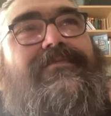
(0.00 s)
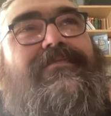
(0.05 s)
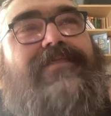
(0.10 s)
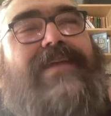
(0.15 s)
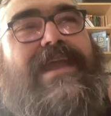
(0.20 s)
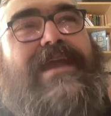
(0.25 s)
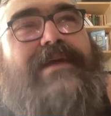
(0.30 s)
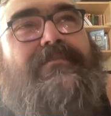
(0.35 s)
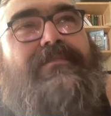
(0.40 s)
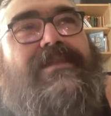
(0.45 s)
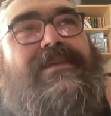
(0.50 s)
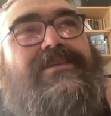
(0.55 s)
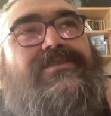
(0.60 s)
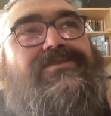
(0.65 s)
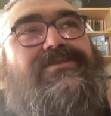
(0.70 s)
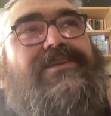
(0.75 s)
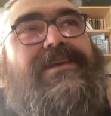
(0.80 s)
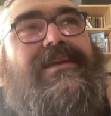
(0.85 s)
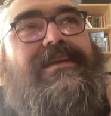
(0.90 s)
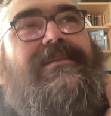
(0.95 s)
family
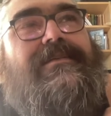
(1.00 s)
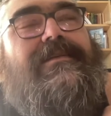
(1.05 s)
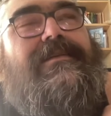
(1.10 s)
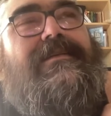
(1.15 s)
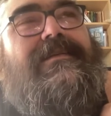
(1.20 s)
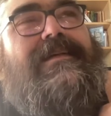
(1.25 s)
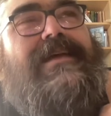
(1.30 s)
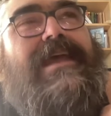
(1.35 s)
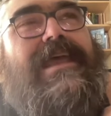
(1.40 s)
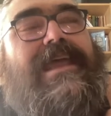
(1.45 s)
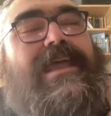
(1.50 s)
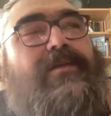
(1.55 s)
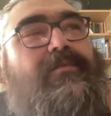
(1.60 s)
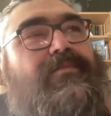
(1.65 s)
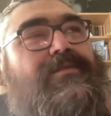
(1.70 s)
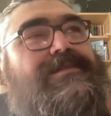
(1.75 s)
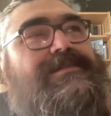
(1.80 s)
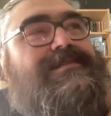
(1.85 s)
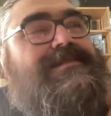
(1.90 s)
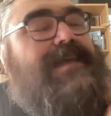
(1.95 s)
shit. It
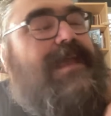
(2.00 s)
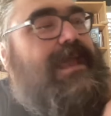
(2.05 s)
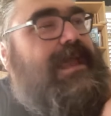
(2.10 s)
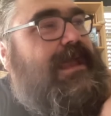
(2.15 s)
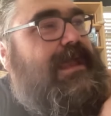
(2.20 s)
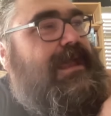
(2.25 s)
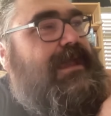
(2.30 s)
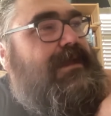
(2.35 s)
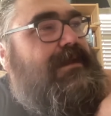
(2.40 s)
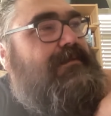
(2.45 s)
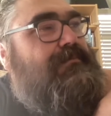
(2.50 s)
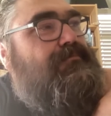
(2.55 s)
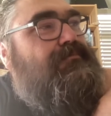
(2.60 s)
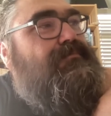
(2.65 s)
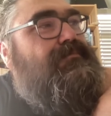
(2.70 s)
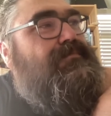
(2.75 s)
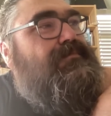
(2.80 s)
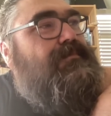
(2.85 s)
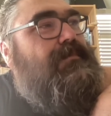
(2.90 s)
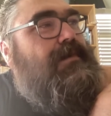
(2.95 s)
was a
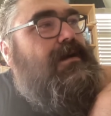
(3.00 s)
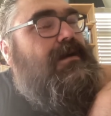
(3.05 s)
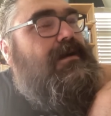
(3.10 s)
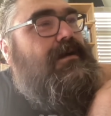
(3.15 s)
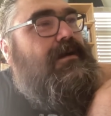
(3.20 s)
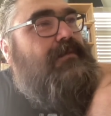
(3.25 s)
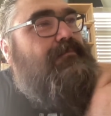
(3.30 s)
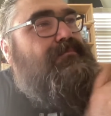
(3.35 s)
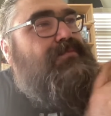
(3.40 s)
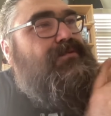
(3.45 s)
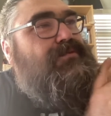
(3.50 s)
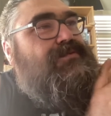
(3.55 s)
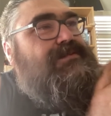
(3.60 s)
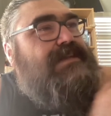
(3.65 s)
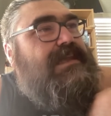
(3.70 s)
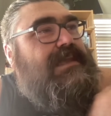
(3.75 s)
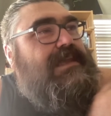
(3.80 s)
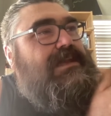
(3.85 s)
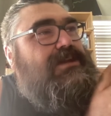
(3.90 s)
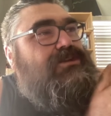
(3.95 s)

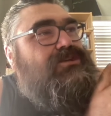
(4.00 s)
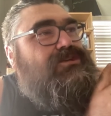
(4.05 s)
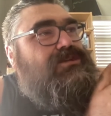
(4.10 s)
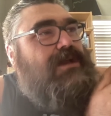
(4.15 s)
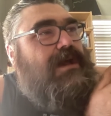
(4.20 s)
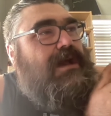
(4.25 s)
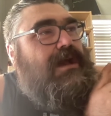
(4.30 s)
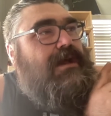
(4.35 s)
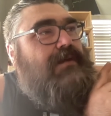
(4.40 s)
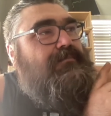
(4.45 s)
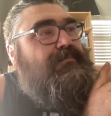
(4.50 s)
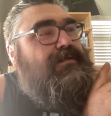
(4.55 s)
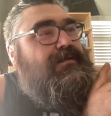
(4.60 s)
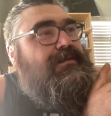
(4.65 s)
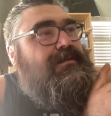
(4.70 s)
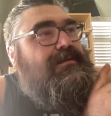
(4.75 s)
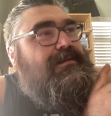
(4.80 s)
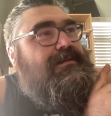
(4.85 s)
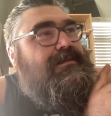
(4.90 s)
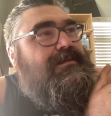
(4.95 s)
boutique shop
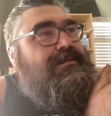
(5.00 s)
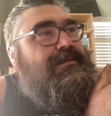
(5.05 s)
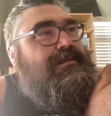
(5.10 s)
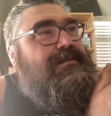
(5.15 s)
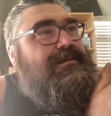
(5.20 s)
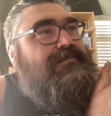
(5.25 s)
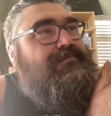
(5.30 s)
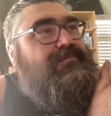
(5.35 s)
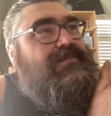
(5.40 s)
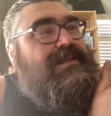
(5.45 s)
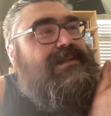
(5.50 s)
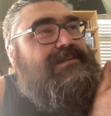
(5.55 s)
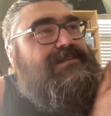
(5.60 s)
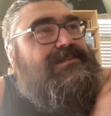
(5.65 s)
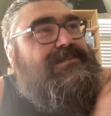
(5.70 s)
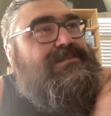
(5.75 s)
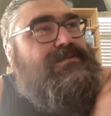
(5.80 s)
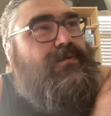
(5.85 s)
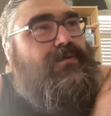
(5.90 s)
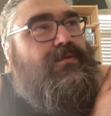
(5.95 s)
that
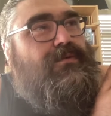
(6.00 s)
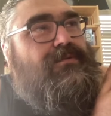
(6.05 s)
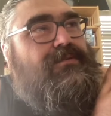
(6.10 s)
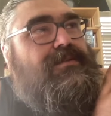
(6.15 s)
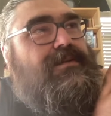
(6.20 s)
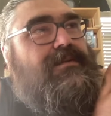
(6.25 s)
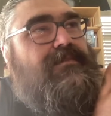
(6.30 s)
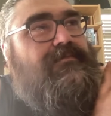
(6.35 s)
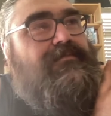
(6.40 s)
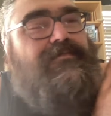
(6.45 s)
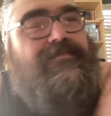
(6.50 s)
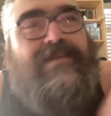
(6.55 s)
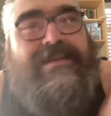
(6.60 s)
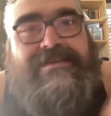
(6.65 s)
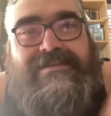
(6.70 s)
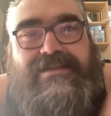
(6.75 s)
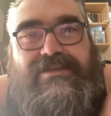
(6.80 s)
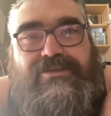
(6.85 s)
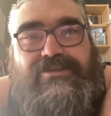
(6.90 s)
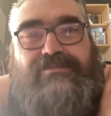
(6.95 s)
sold
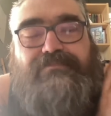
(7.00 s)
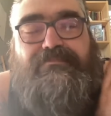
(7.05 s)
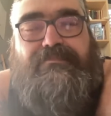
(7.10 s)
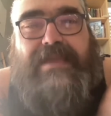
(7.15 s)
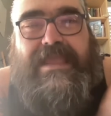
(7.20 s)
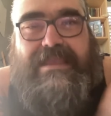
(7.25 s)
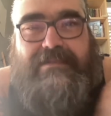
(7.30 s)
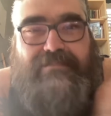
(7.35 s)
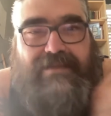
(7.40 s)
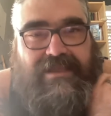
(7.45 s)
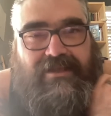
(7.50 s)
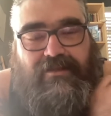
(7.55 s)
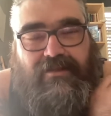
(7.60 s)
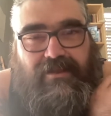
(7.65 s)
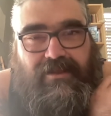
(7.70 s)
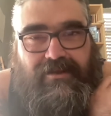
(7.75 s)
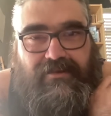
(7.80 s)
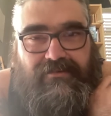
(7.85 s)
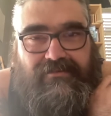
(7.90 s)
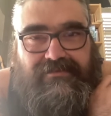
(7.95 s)
vintage baby
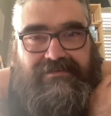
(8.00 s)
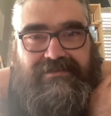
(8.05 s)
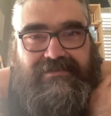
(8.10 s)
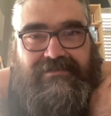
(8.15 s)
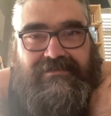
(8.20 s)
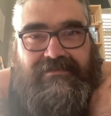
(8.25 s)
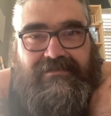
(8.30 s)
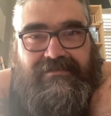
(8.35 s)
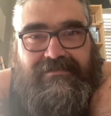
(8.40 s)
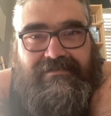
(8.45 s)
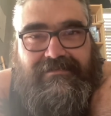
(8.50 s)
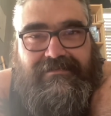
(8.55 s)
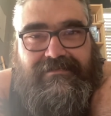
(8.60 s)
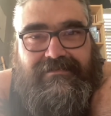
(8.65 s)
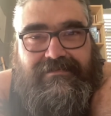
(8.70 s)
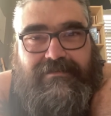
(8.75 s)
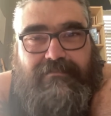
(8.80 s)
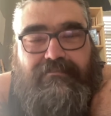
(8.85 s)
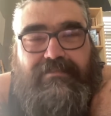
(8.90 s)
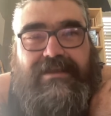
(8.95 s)
clothes
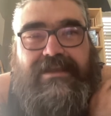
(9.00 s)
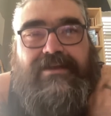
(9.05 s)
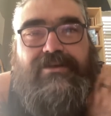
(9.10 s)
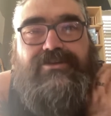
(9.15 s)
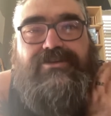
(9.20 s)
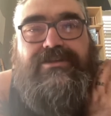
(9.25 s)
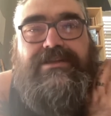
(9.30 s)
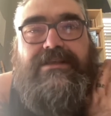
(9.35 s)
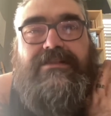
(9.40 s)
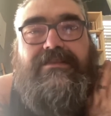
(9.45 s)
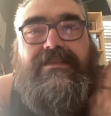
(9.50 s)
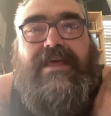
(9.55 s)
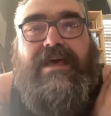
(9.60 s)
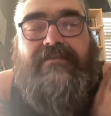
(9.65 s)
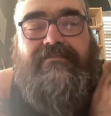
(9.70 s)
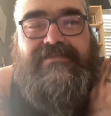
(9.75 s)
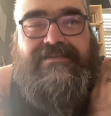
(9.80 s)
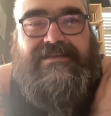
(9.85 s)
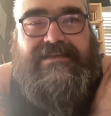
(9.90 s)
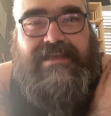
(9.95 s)
because she
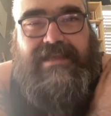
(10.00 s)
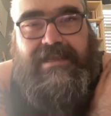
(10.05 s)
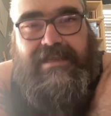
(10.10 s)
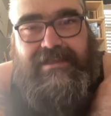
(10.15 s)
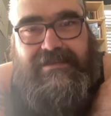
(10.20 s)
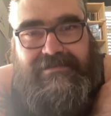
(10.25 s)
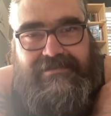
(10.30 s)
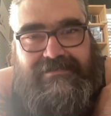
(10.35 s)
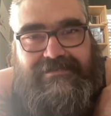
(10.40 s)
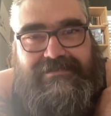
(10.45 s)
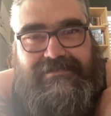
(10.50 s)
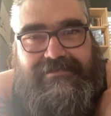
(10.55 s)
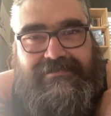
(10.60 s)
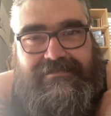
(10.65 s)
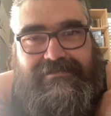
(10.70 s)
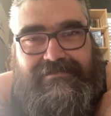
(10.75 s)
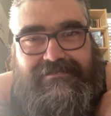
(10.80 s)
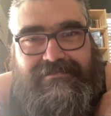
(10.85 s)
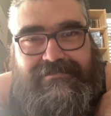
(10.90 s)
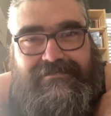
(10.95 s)
loves kids.
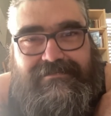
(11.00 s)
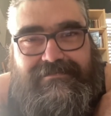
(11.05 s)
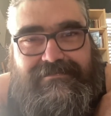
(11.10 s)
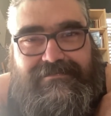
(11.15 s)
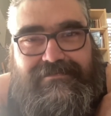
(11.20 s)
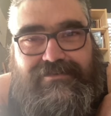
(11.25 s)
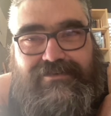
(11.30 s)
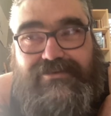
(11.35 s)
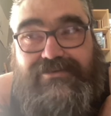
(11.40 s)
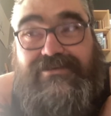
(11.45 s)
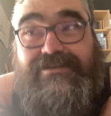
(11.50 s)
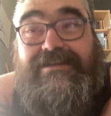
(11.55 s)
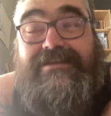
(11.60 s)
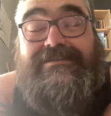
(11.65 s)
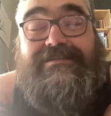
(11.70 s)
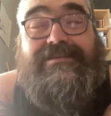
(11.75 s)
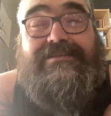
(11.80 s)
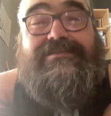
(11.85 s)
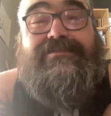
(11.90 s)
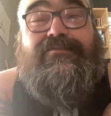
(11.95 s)

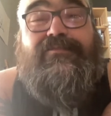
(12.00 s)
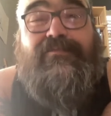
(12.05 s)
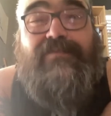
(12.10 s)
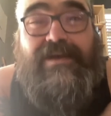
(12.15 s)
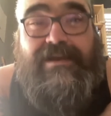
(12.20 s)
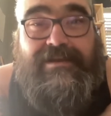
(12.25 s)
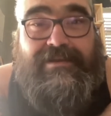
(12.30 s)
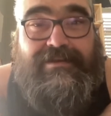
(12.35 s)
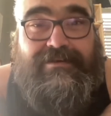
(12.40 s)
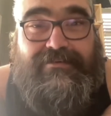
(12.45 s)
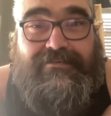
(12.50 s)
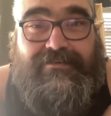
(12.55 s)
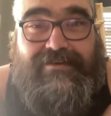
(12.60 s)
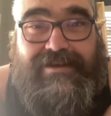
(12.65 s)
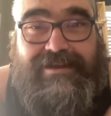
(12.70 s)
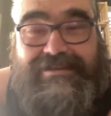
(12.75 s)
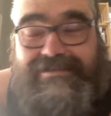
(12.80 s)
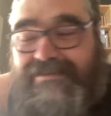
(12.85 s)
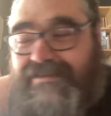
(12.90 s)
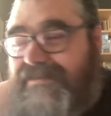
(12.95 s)
Jesus fucking
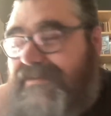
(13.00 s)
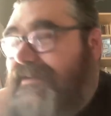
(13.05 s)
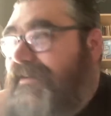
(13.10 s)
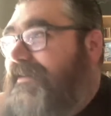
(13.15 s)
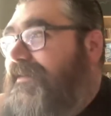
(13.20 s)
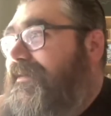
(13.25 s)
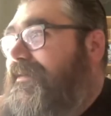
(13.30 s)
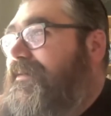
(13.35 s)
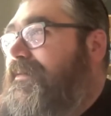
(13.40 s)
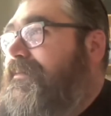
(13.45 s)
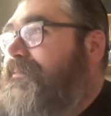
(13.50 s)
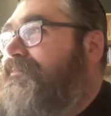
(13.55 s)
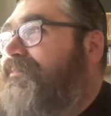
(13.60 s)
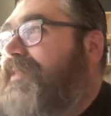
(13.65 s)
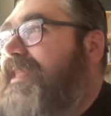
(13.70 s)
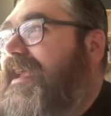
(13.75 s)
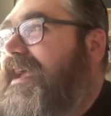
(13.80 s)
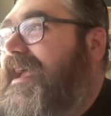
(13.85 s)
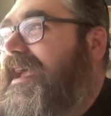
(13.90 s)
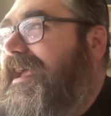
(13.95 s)
Christ.
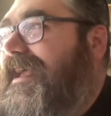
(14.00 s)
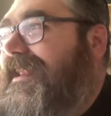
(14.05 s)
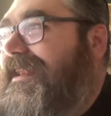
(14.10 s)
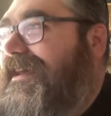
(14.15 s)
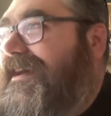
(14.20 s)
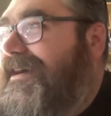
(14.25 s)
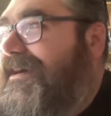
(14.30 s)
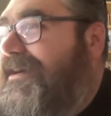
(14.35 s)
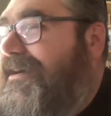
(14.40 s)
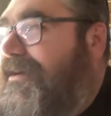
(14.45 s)
And